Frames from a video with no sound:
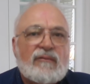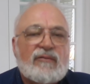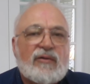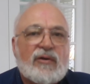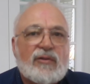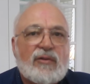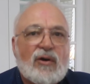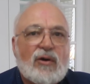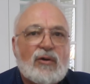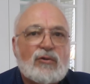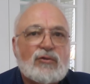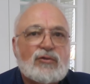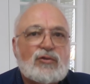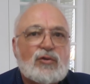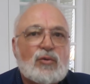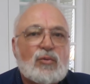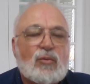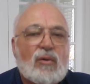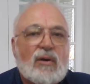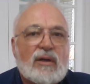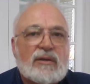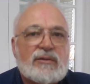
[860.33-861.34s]
for those who
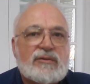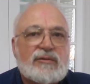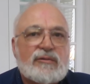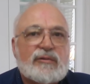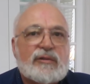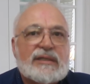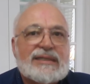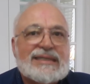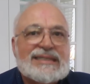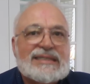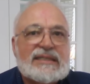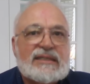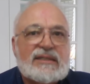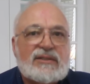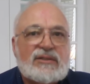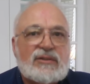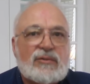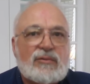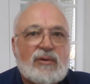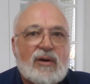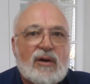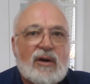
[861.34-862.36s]
want to
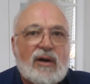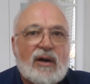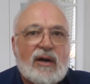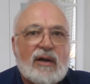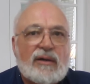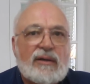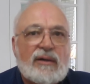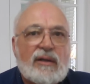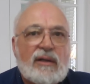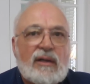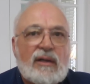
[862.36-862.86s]
continue on.